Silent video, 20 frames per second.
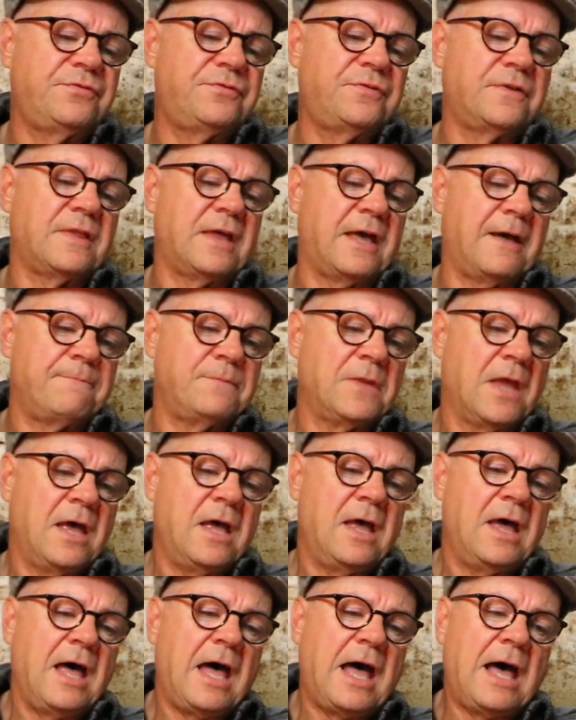for that.
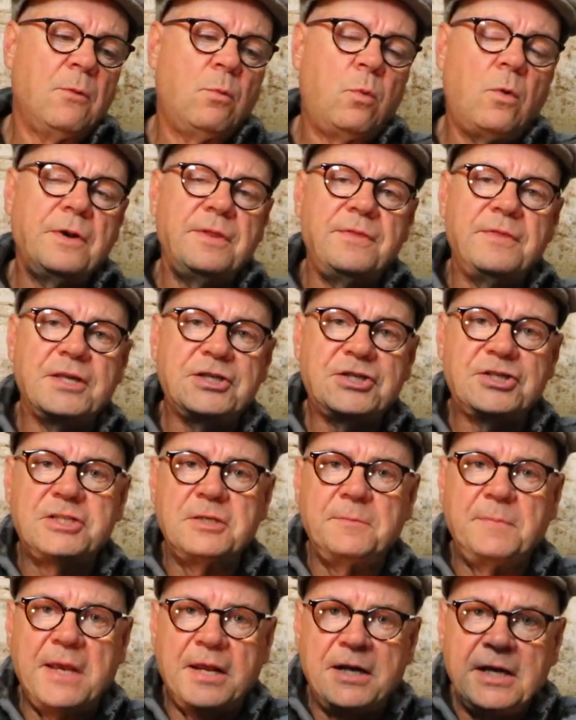I want this
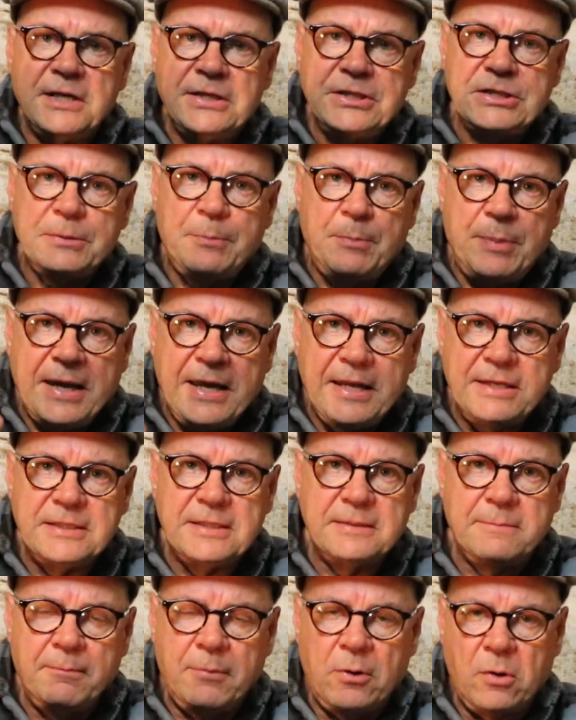to be an
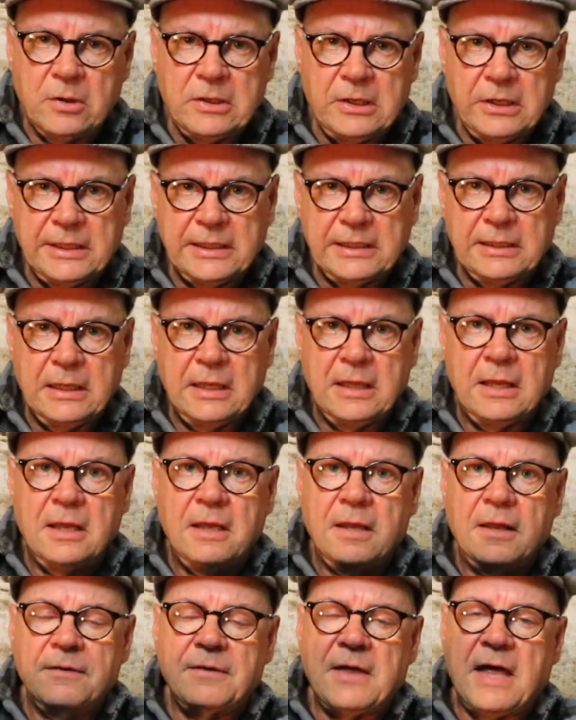independent bottling
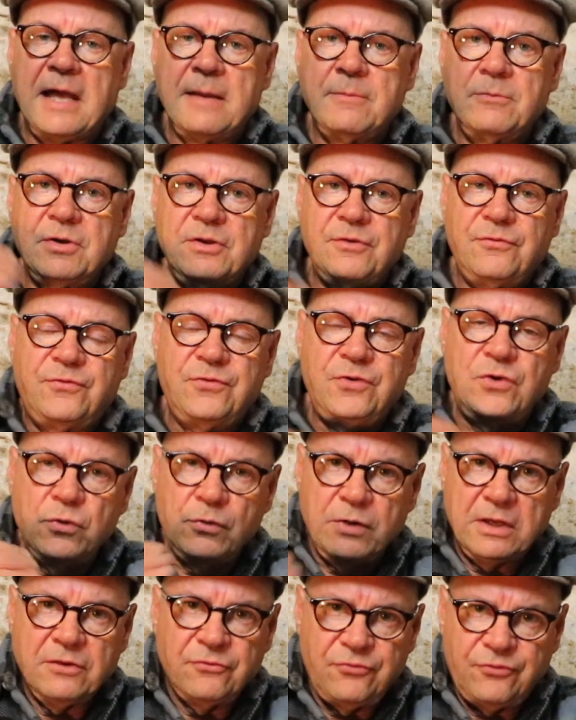that I'm
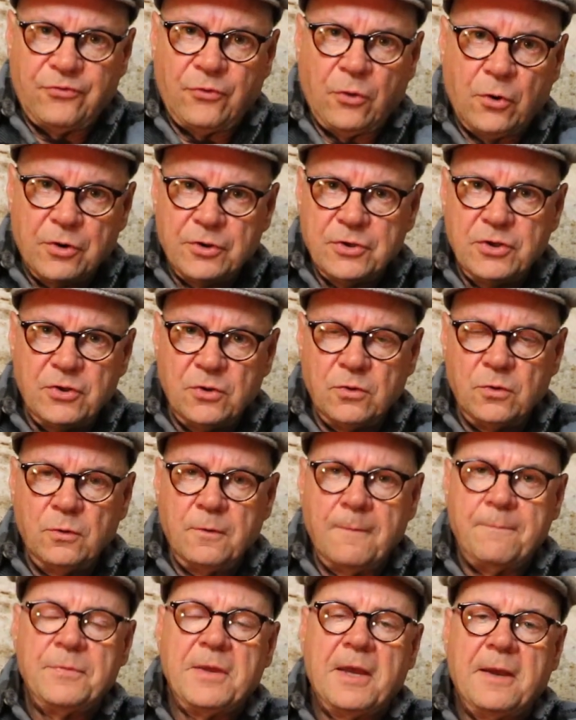reviewing for
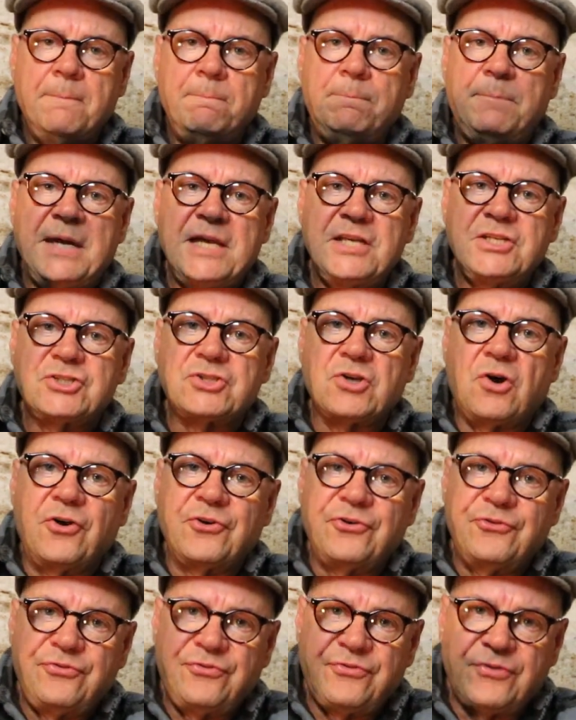you based
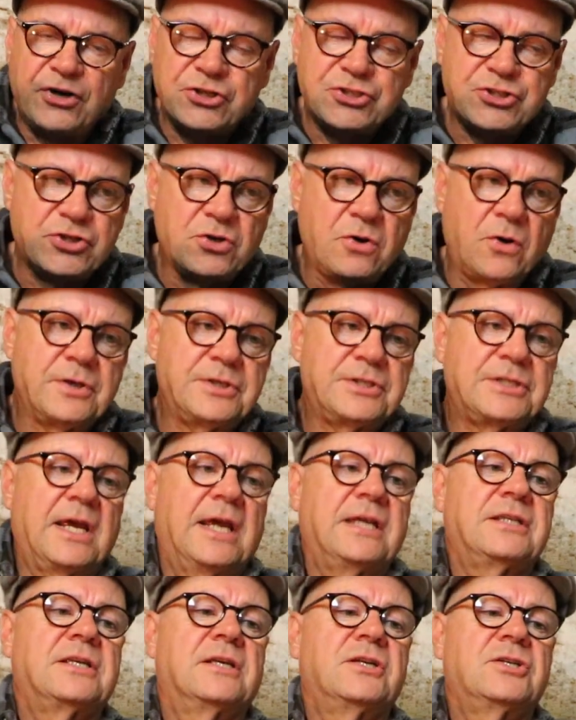on first
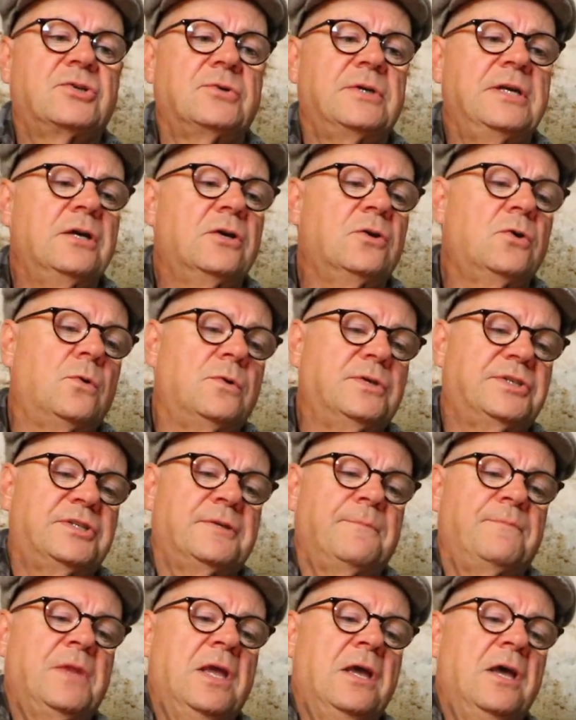contact. So here
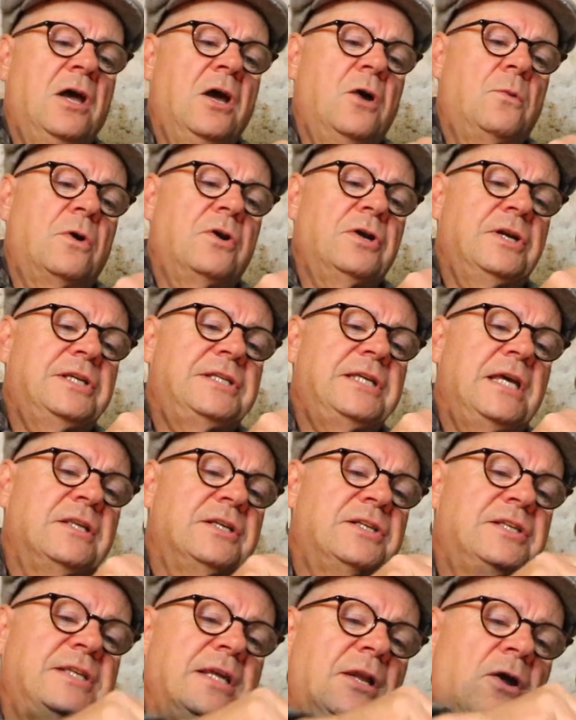goes. We're going to take the
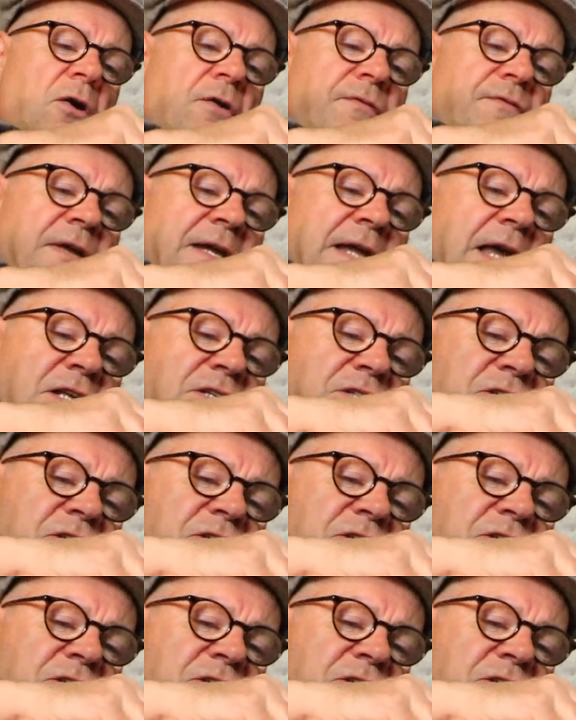seal off and get